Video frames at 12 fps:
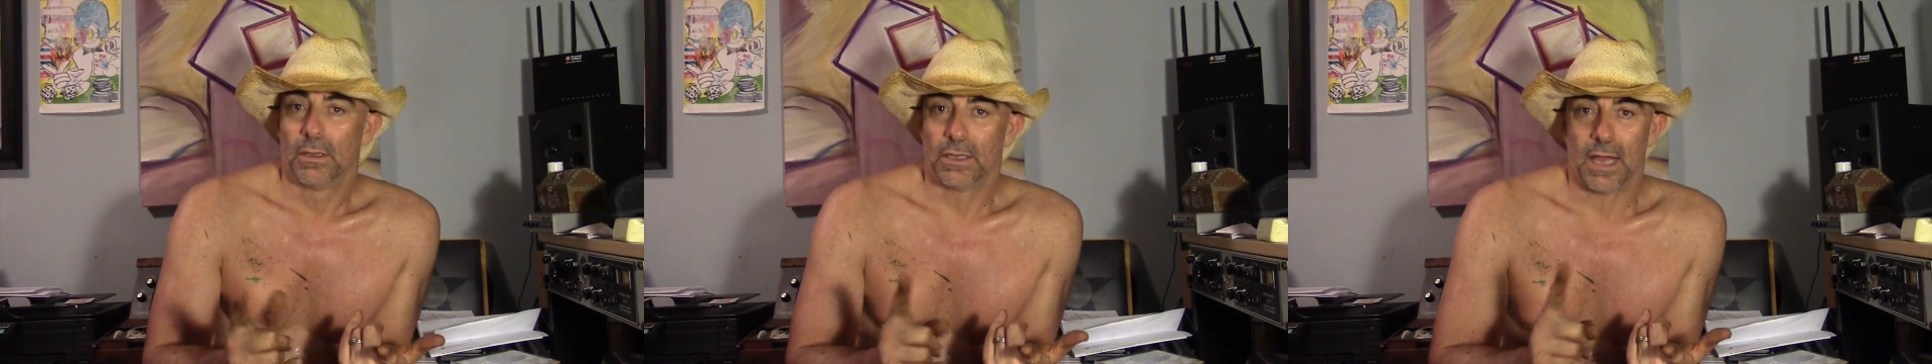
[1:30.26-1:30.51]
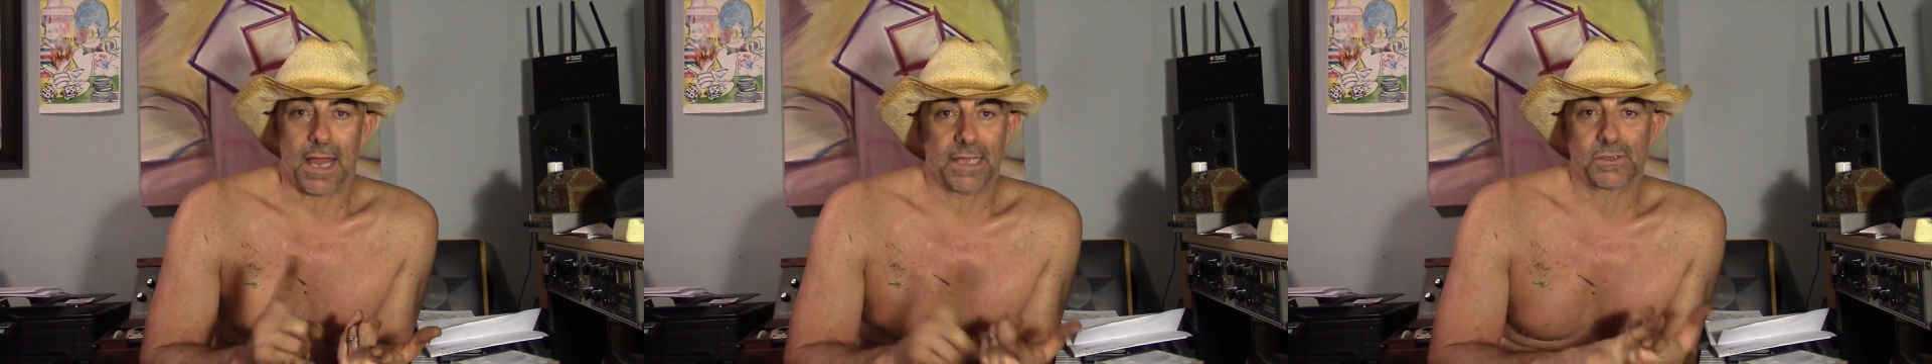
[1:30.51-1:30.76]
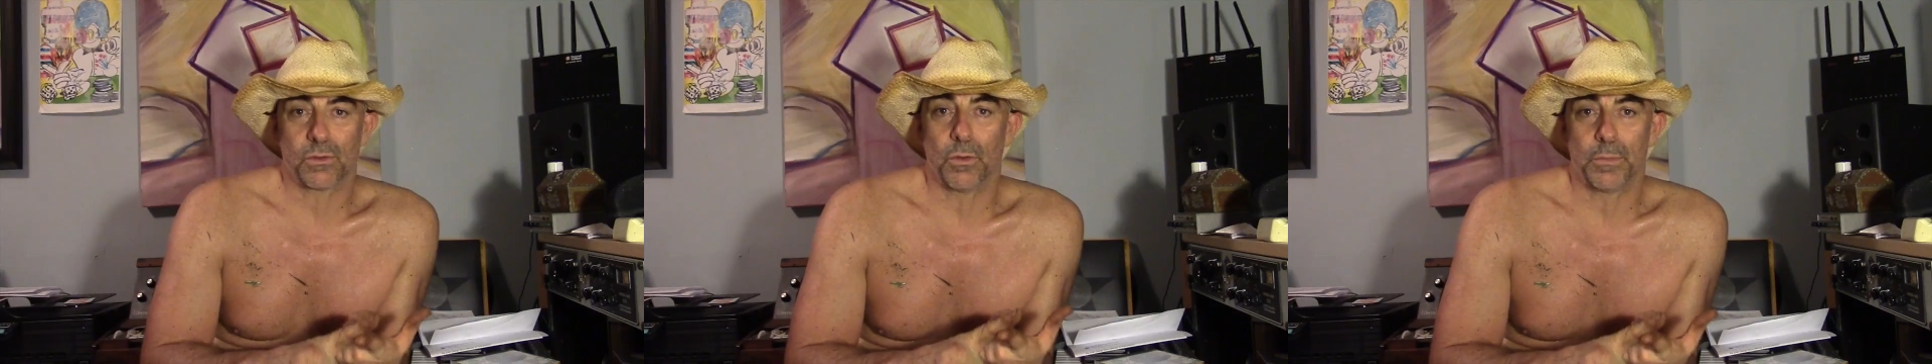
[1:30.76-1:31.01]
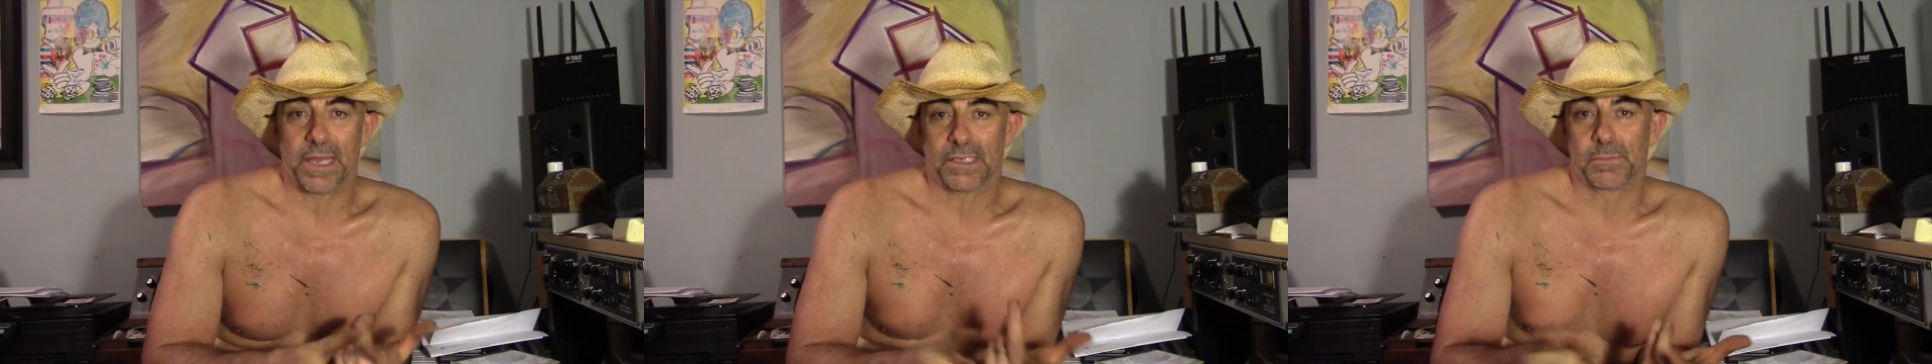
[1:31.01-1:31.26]
high
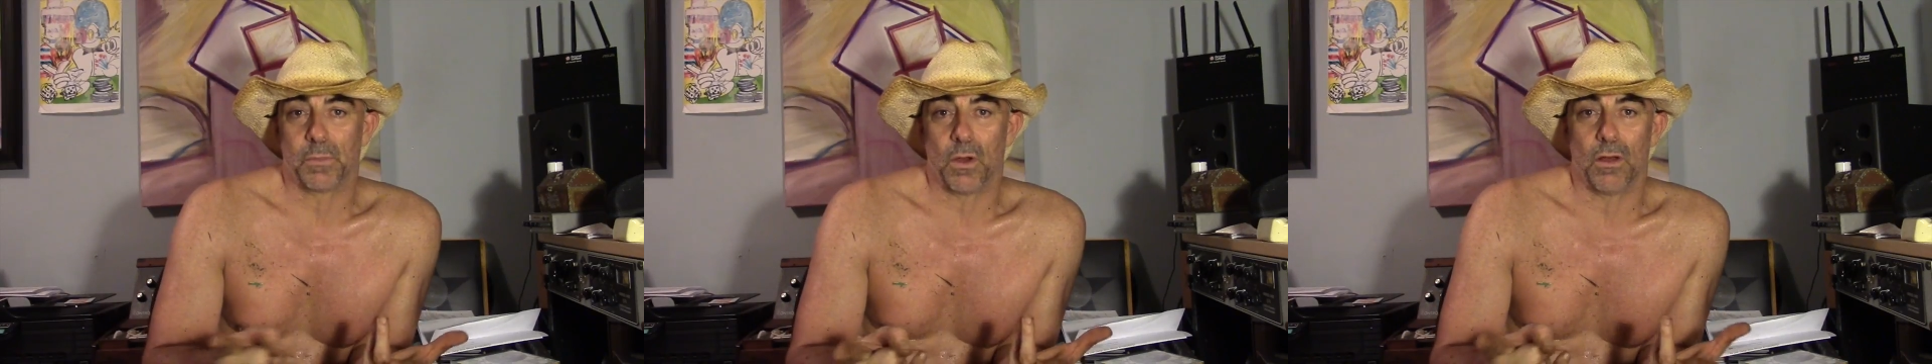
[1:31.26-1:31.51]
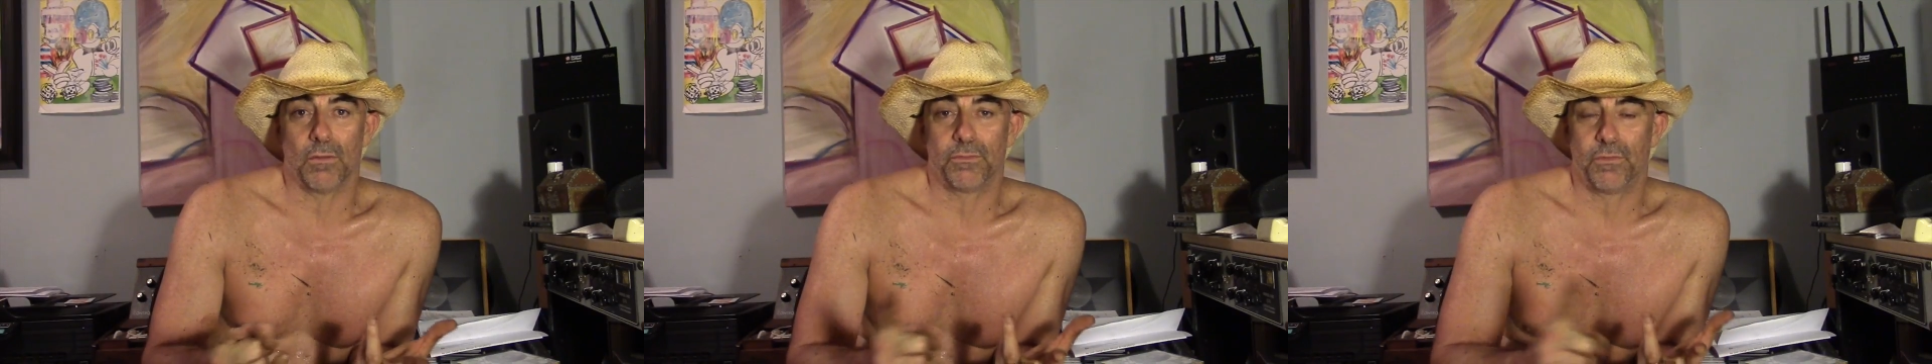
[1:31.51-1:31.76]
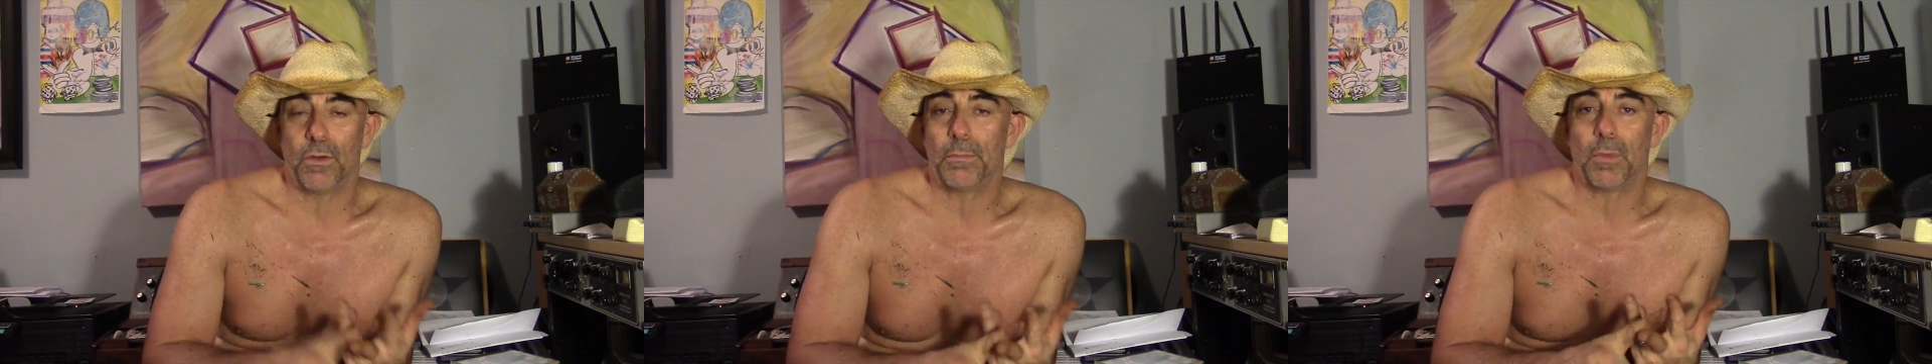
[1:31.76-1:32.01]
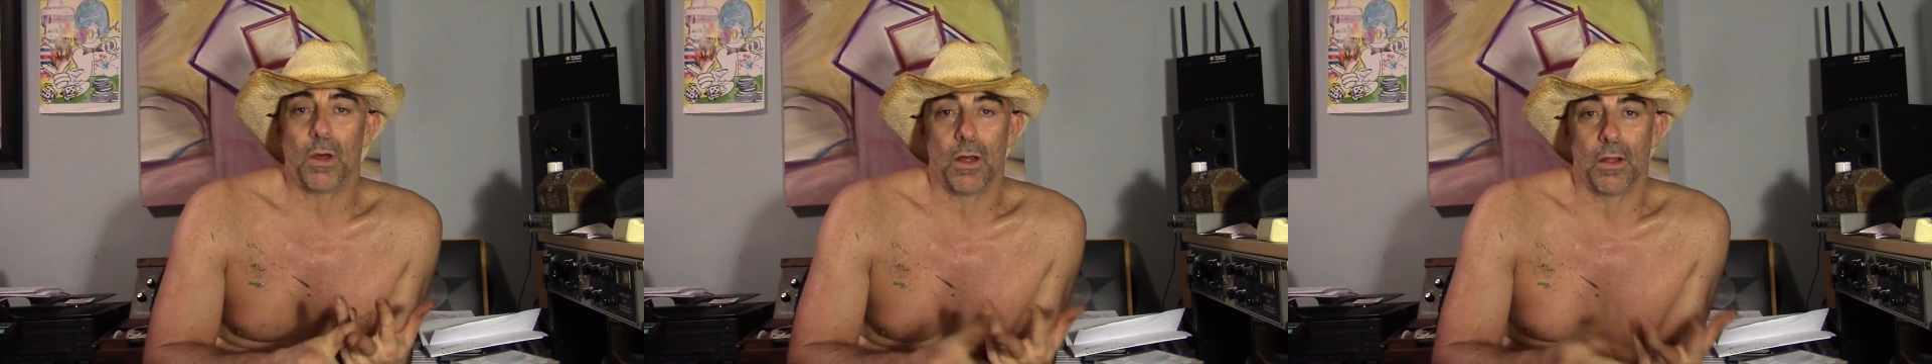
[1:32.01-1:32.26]
school baseball,
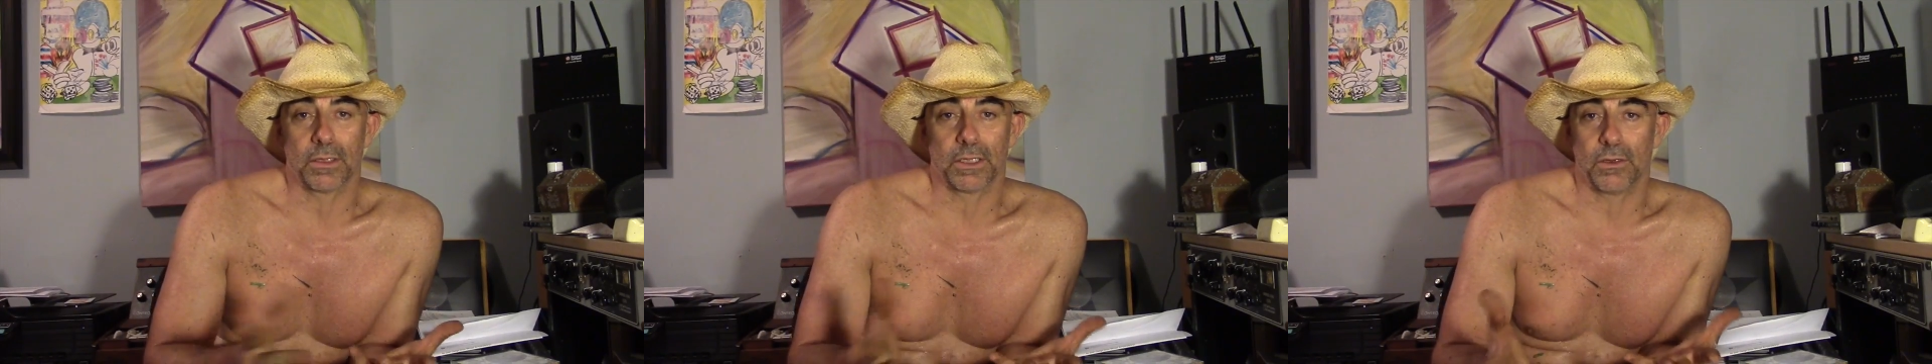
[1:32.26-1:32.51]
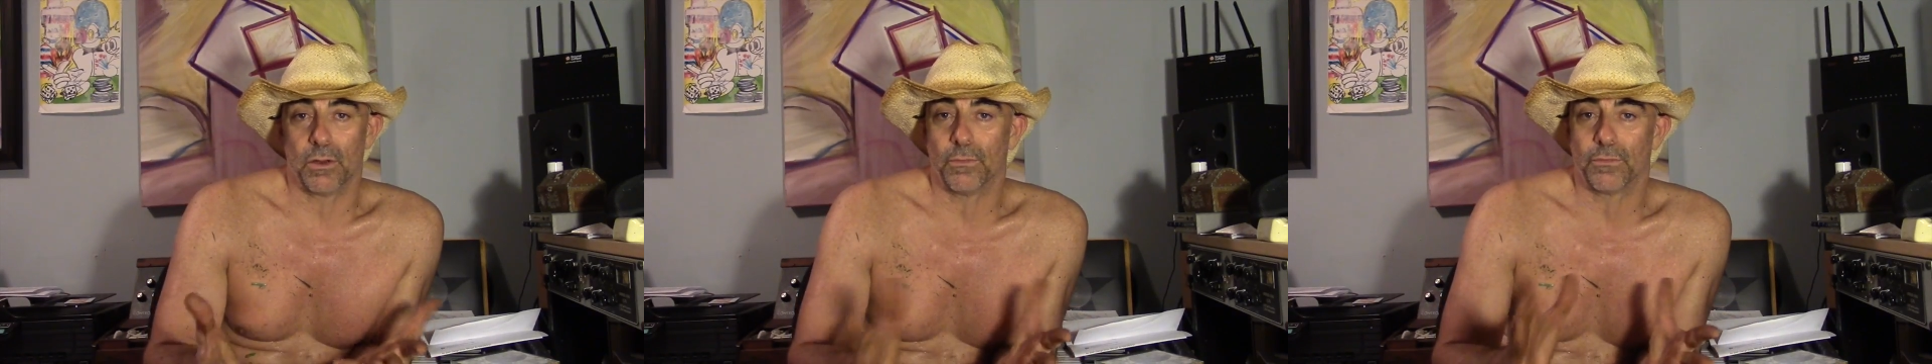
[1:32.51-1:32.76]
football, you know,